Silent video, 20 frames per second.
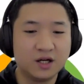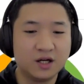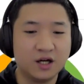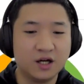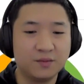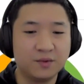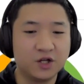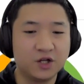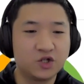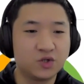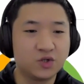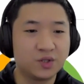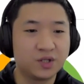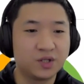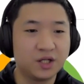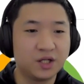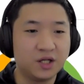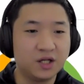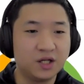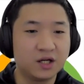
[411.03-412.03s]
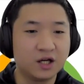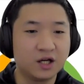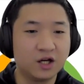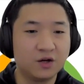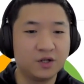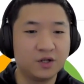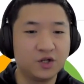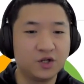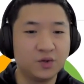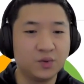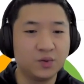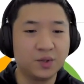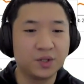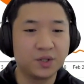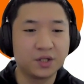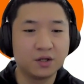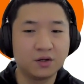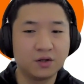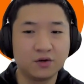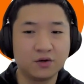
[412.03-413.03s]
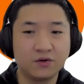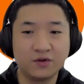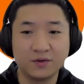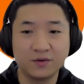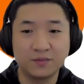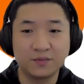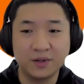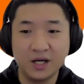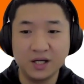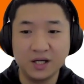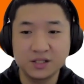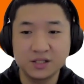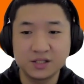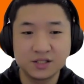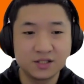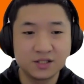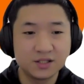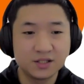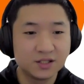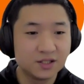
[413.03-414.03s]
I managed to see like how many users over the past